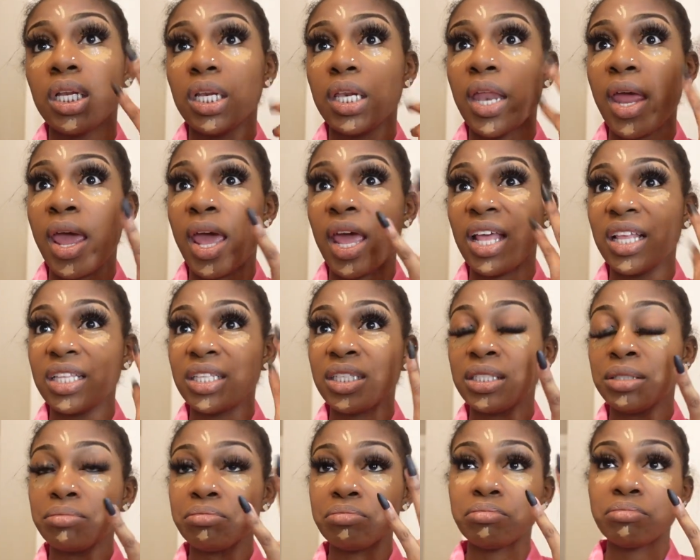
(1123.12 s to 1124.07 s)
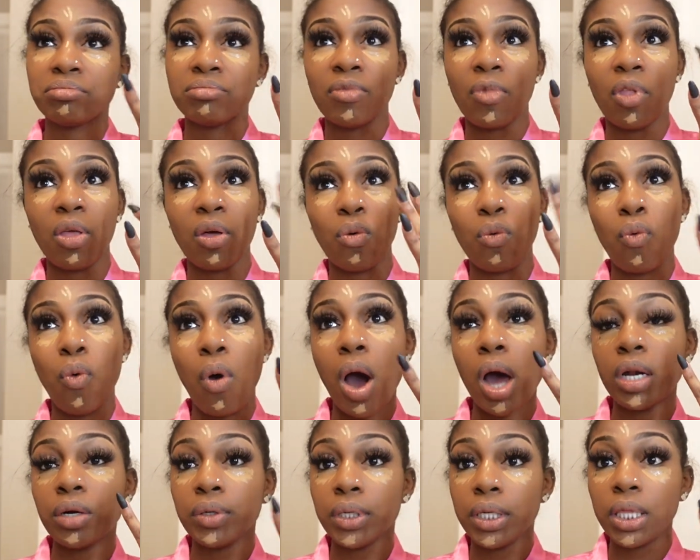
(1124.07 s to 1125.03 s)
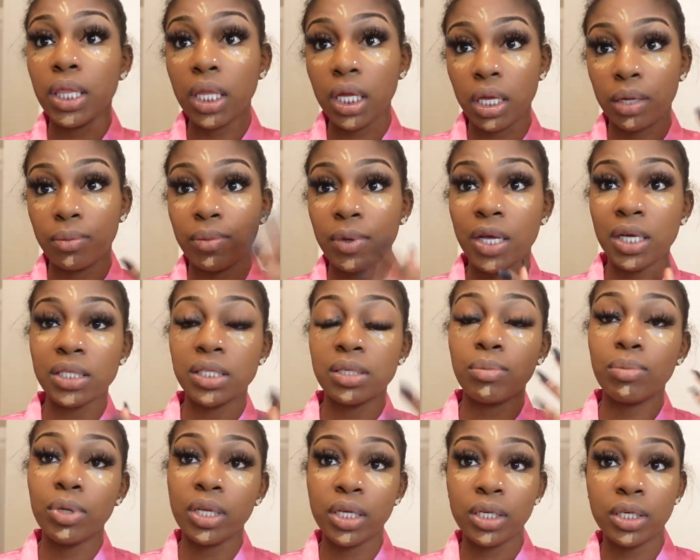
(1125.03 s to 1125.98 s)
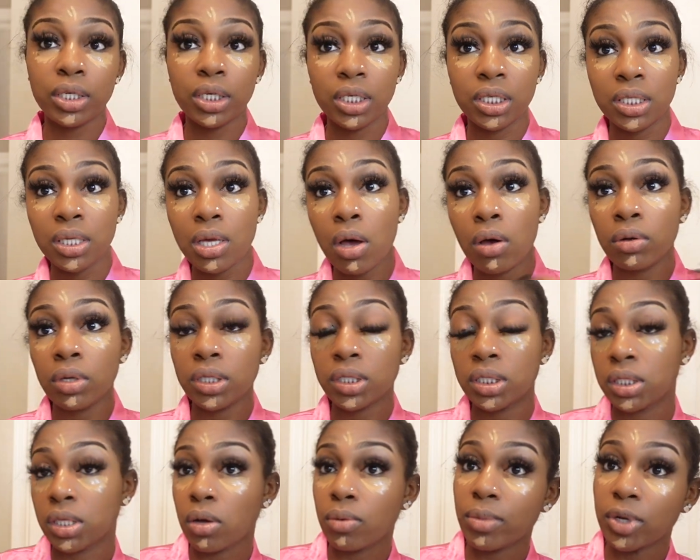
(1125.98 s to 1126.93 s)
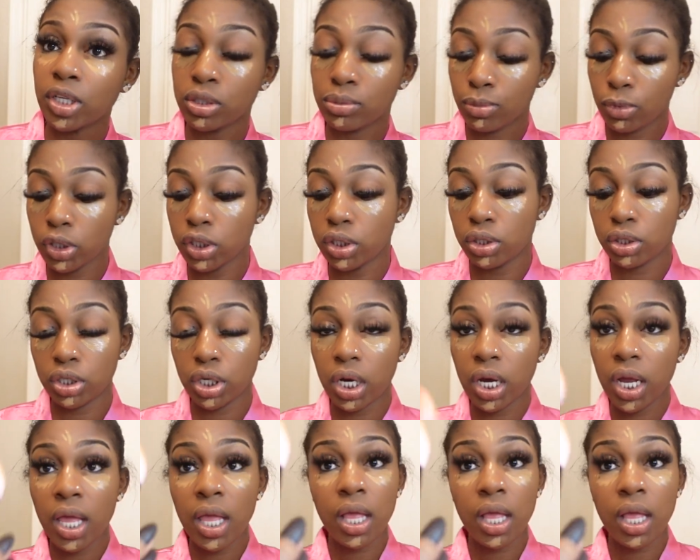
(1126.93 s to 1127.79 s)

that watery look because the blender is holding so much moisture.